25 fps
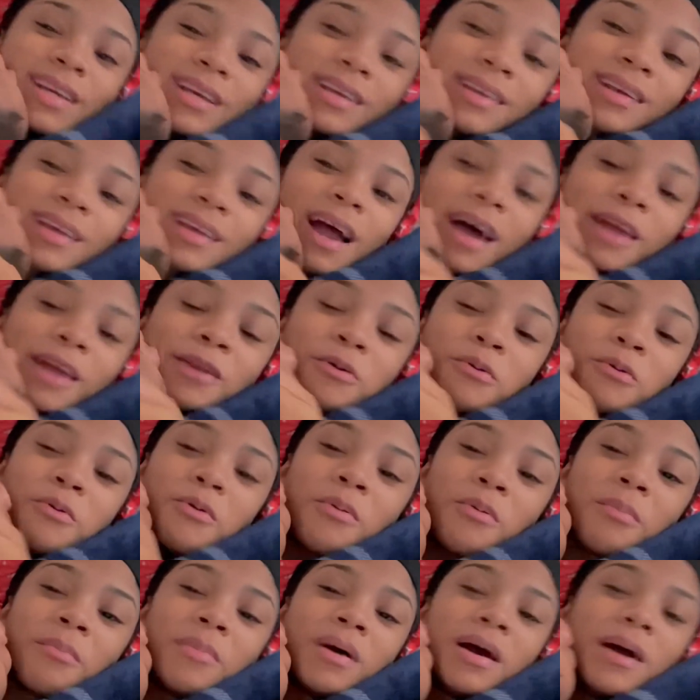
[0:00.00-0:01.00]
at
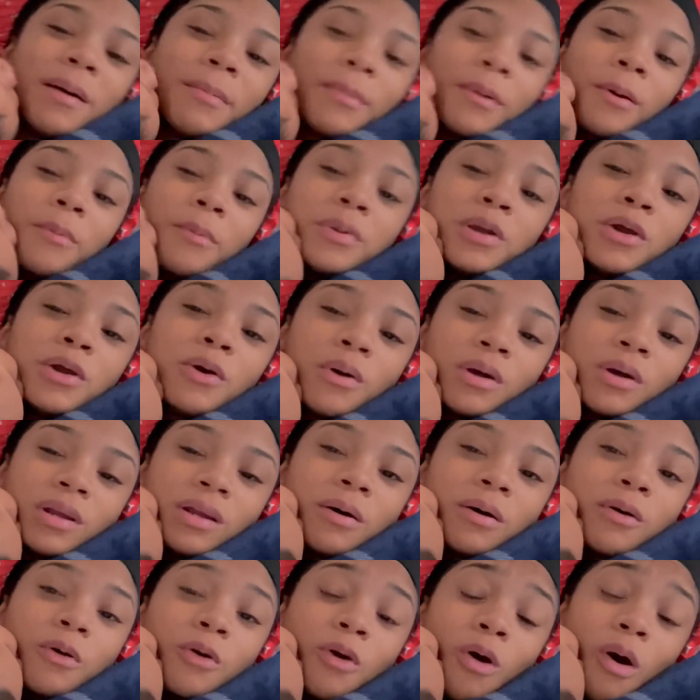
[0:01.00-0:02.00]
home. When we go
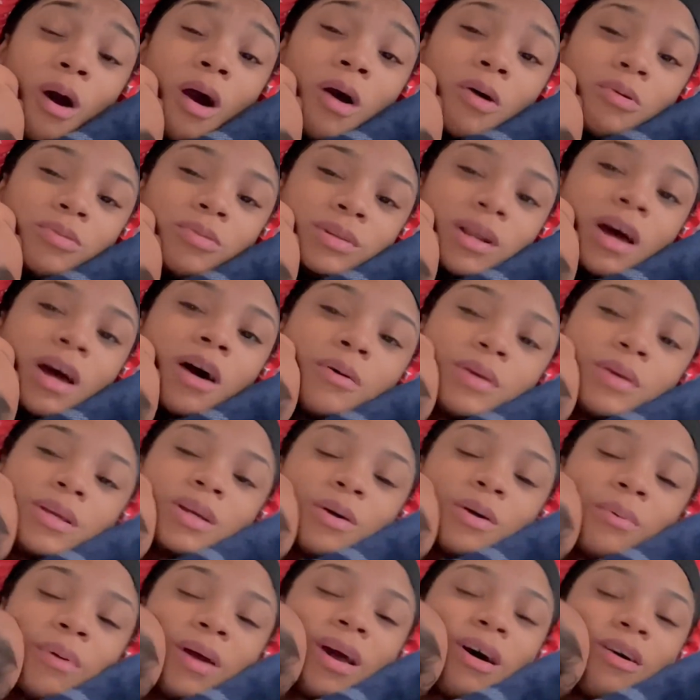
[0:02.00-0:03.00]
out now, he
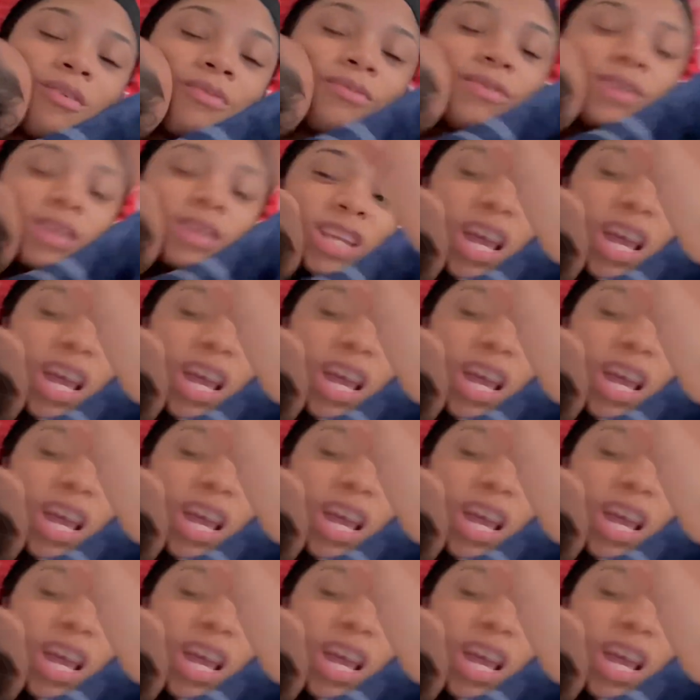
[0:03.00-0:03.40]
can wear outfits.